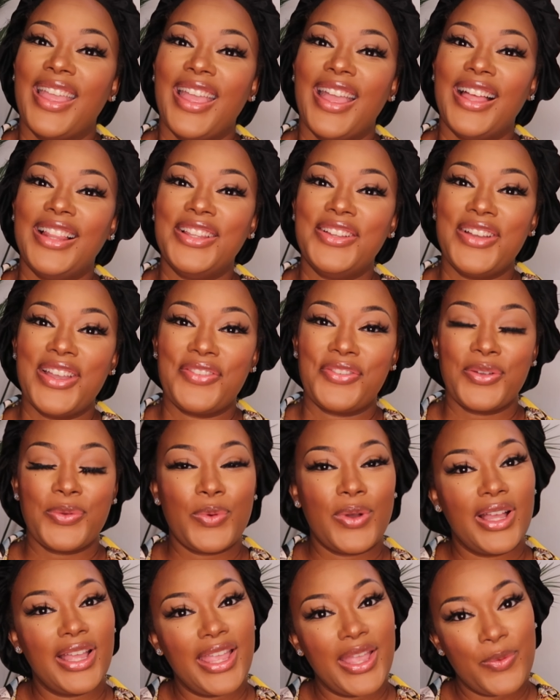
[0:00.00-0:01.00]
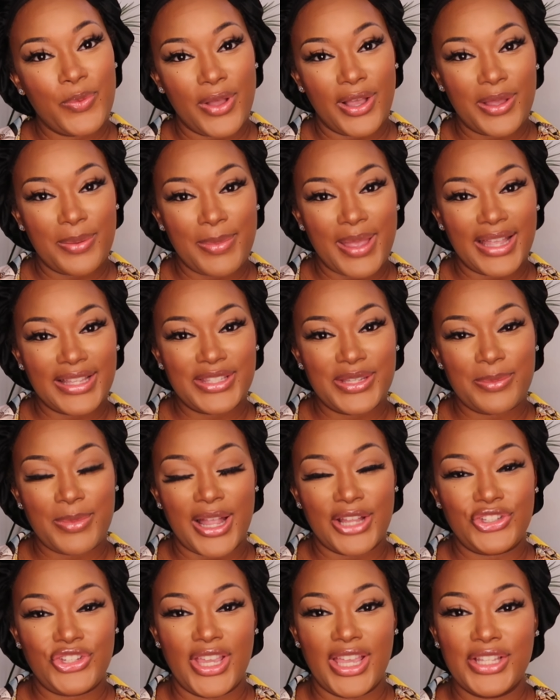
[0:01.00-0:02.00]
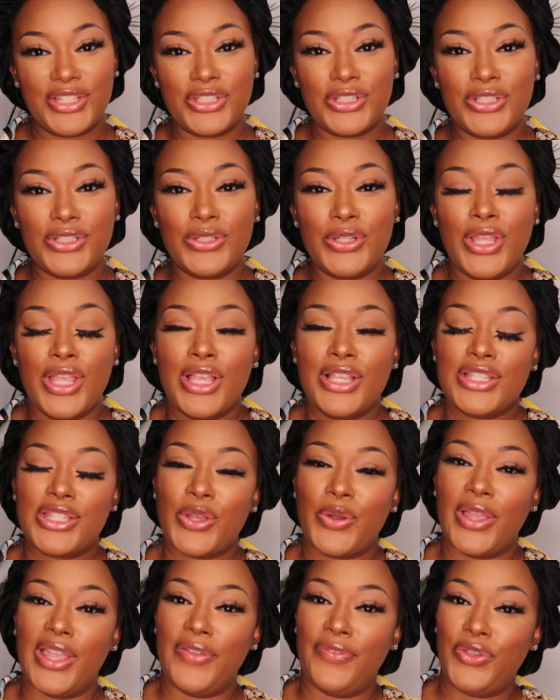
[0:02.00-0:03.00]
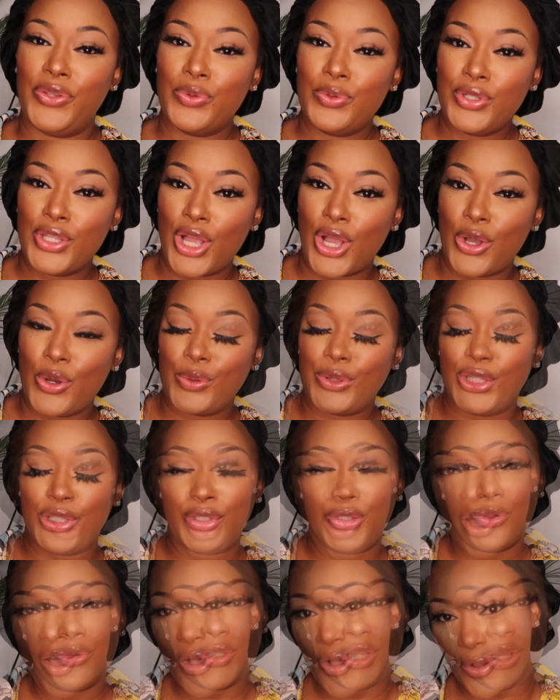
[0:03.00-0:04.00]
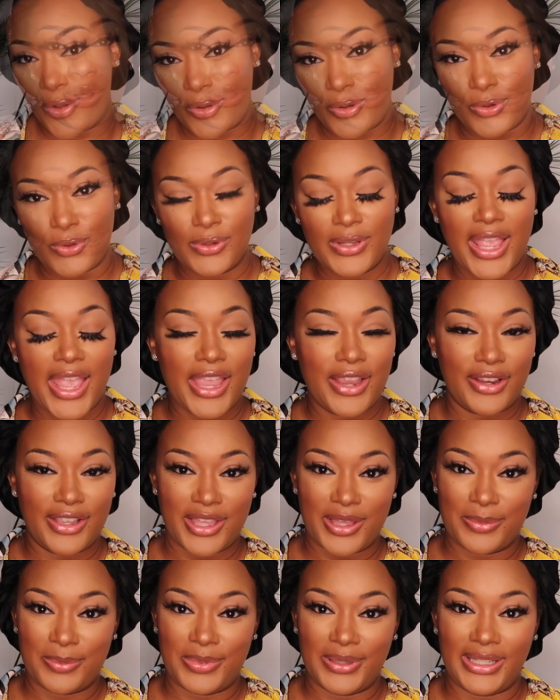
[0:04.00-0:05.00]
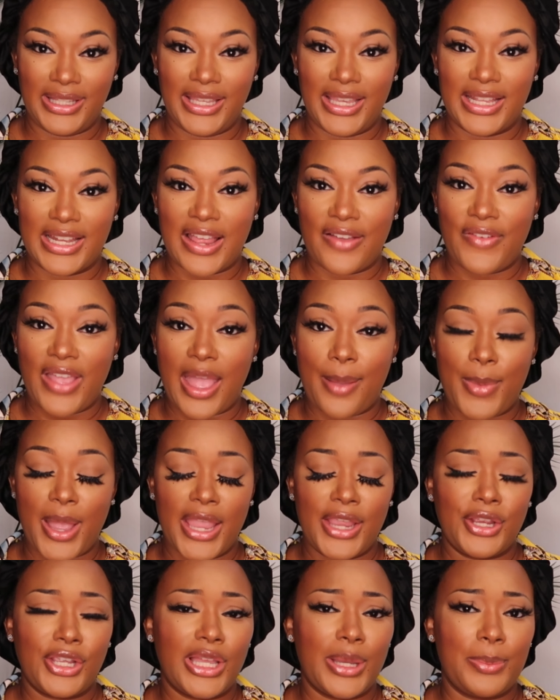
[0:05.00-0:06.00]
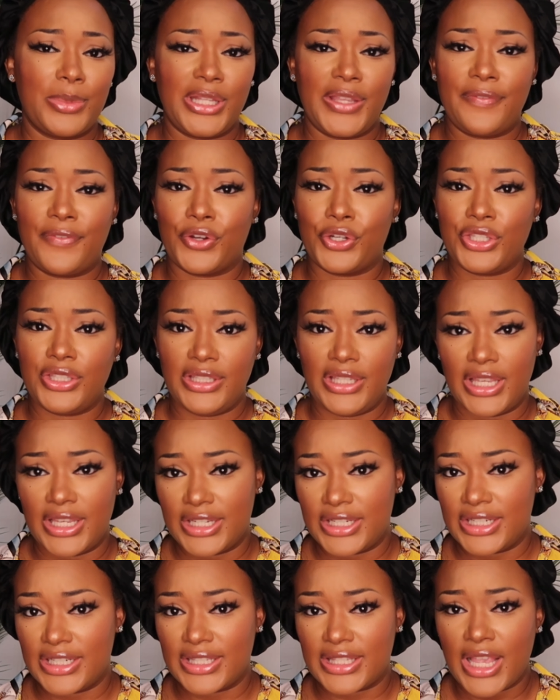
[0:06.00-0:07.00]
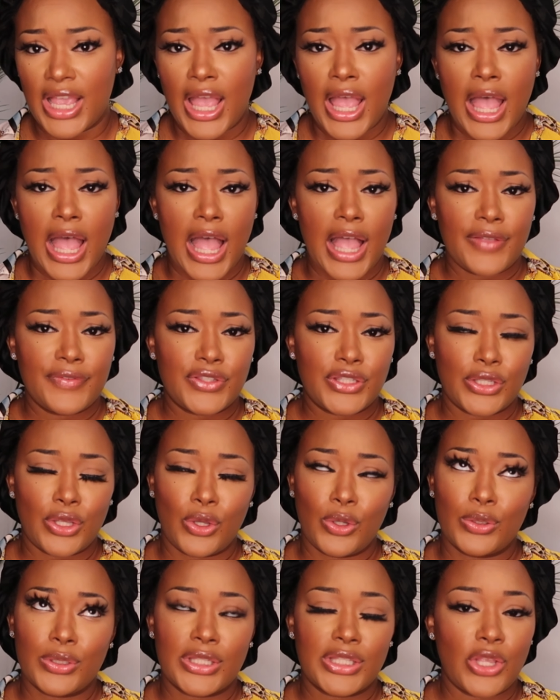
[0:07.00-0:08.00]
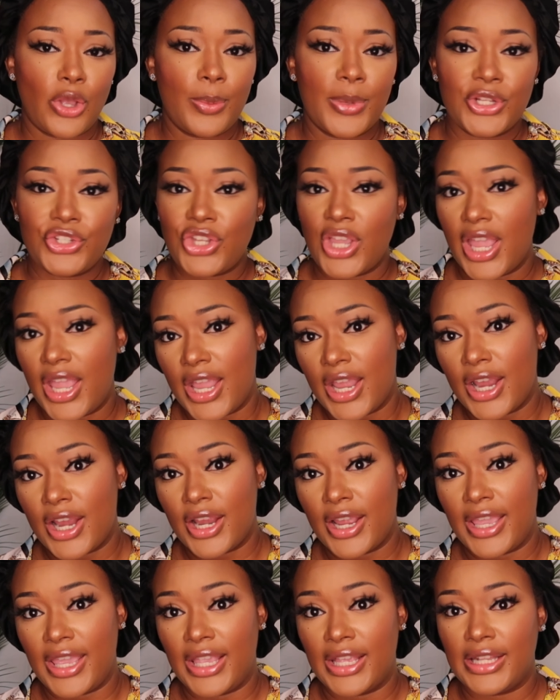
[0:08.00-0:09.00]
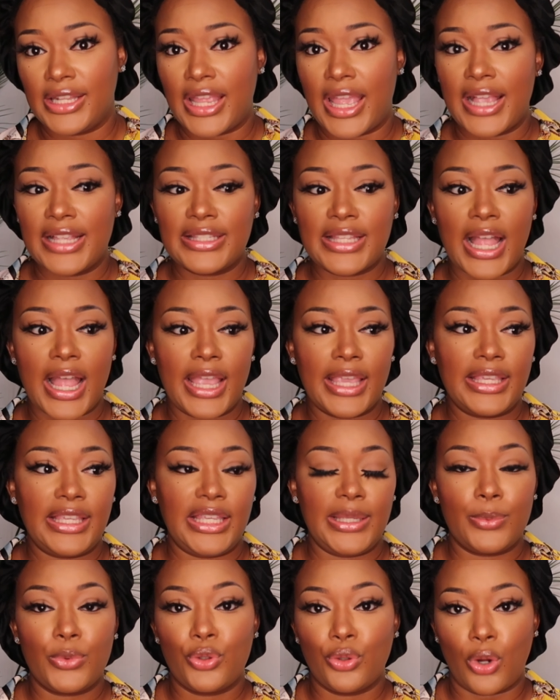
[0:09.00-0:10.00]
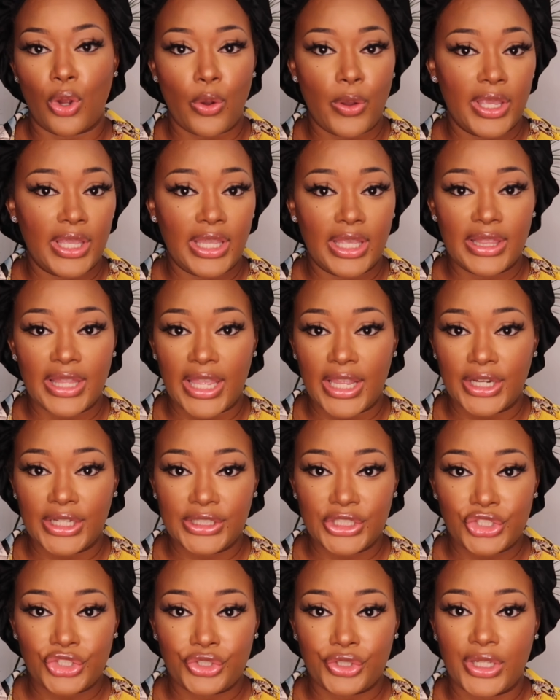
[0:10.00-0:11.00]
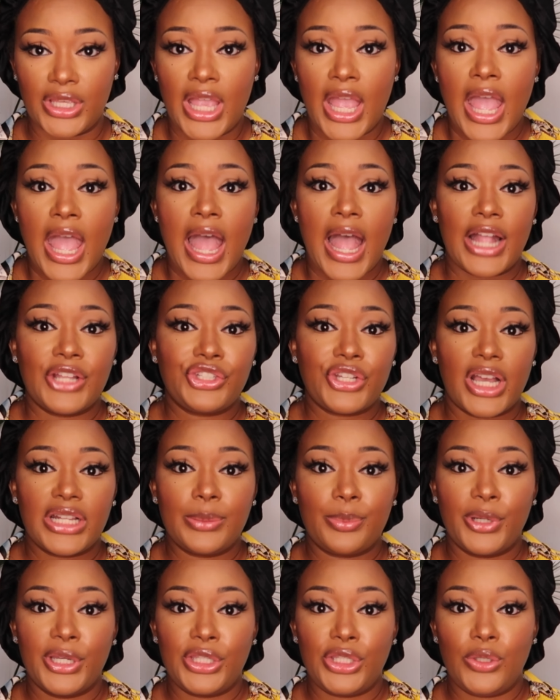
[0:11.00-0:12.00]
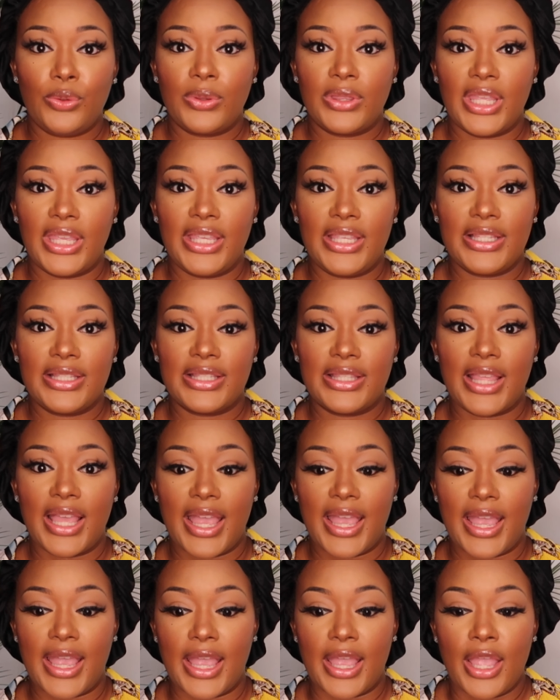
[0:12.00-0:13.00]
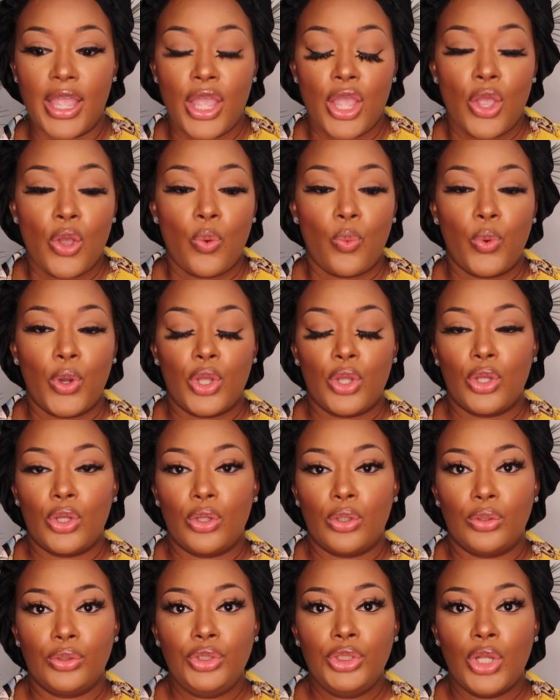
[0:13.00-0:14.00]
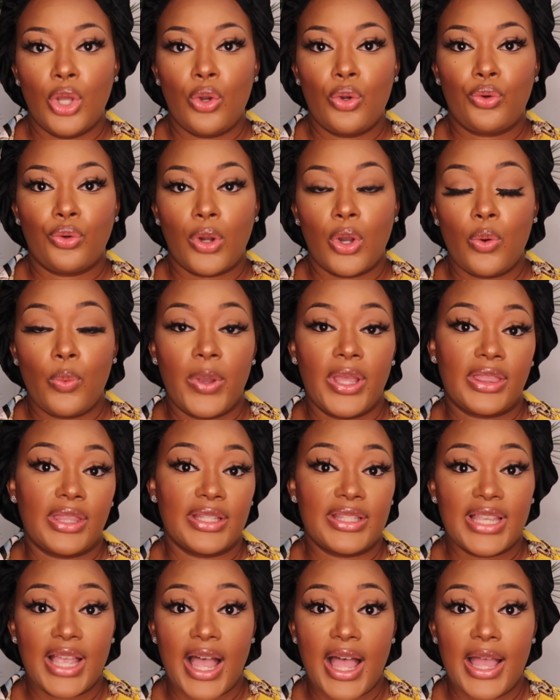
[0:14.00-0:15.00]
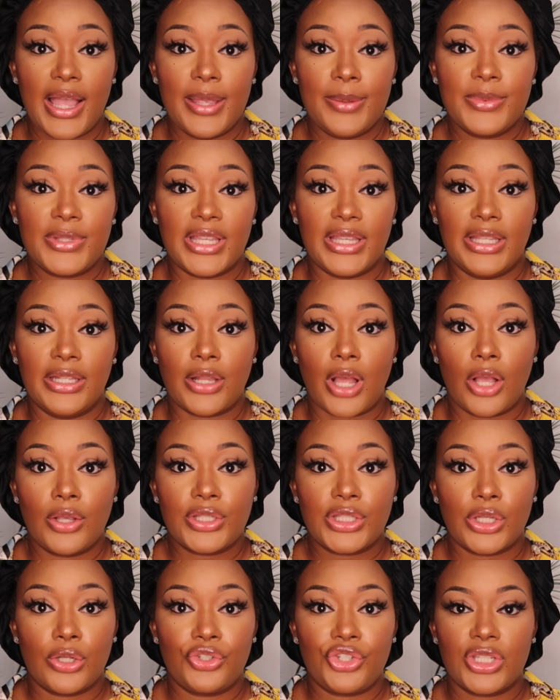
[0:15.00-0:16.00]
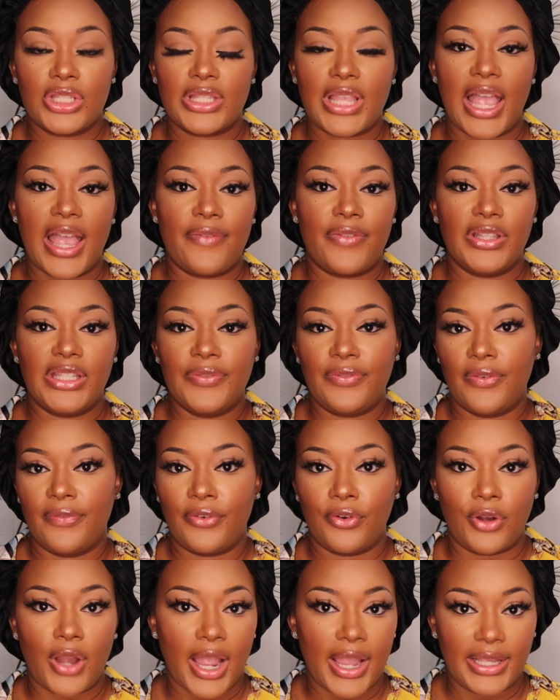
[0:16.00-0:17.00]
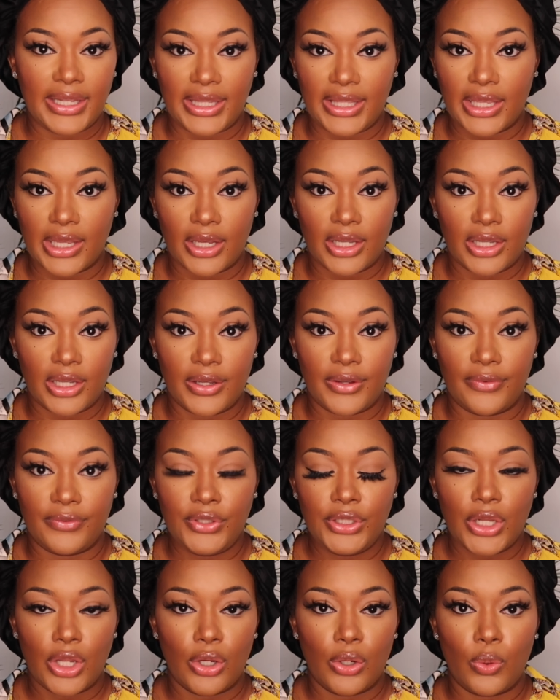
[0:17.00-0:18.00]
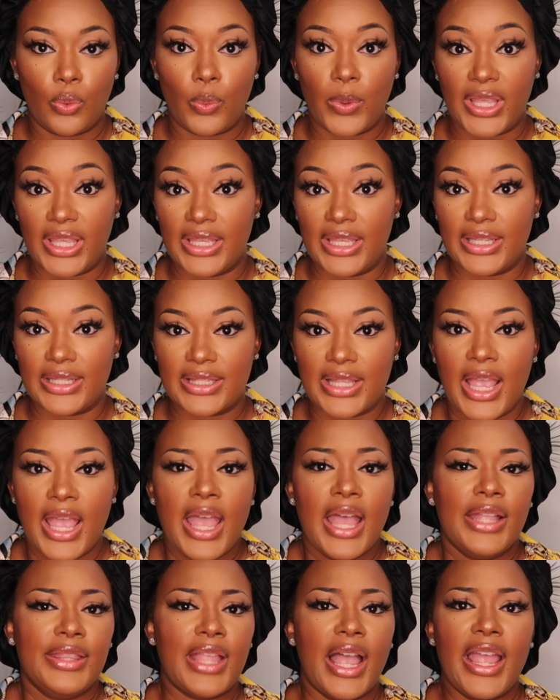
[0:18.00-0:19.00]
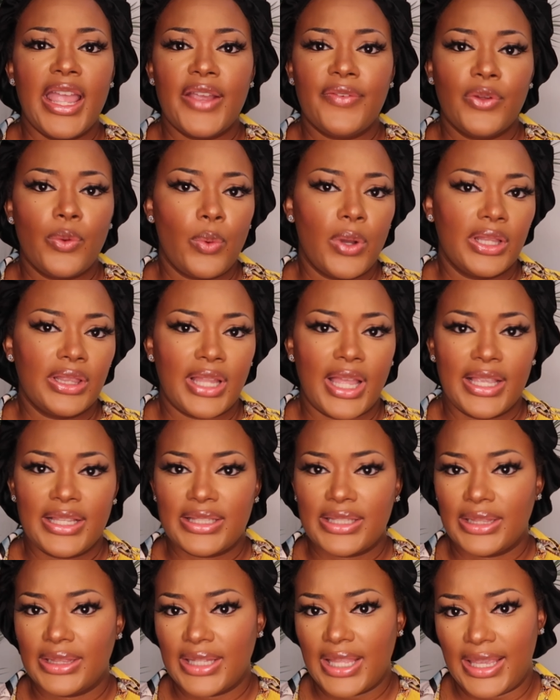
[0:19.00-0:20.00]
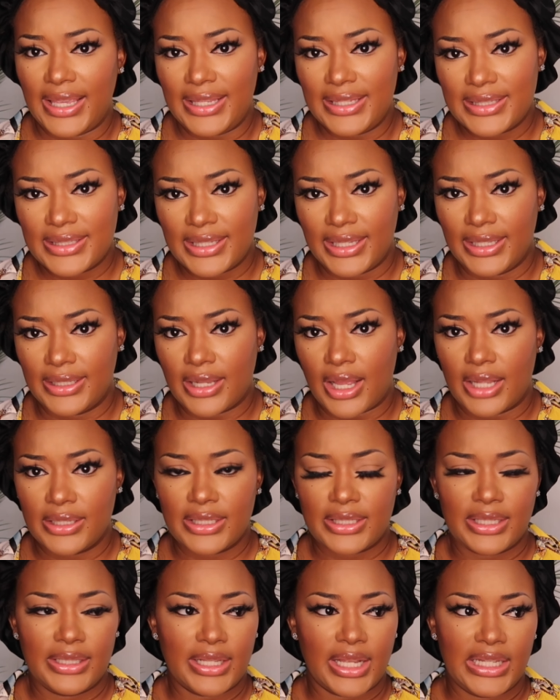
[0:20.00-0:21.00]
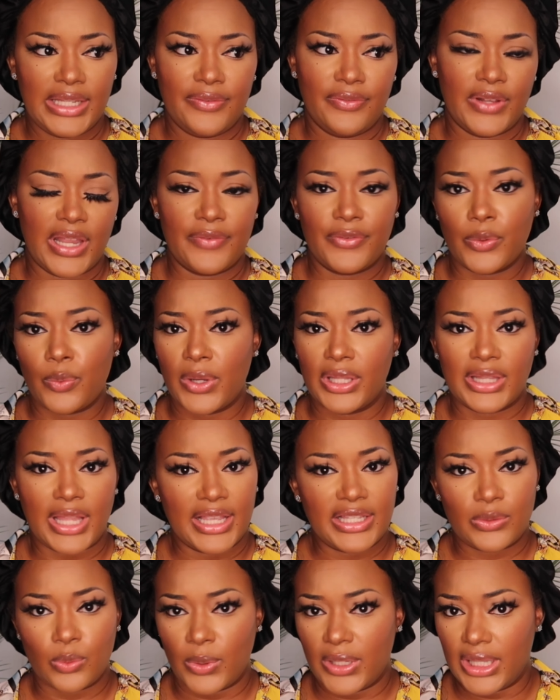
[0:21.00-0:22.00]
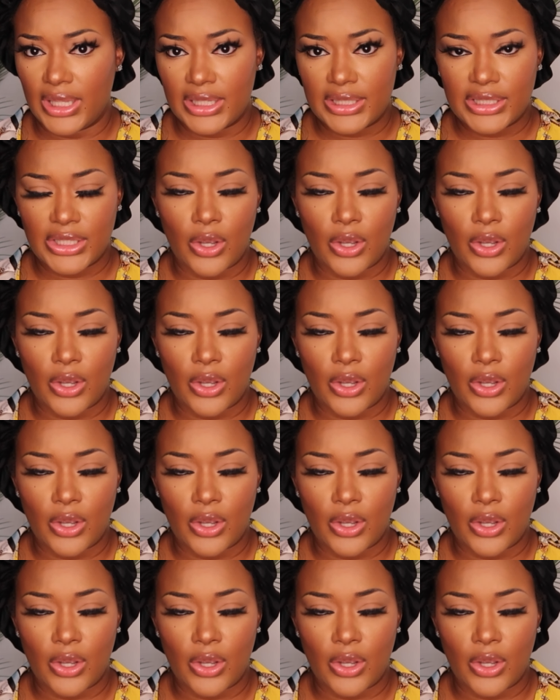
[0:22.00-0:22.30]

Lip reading: Hello everyone, and welcome back to my channel. So if you know, then you know, I own a hair company, and I've had my hair company for years. I've sold so much hair, and as I keep growing in the hair industry, I try to bring you things that will, you know, grow with the times, and also just have a different variety of, you know, wigs. Not everyone likes lace, and honestly not even everyone likes wigs.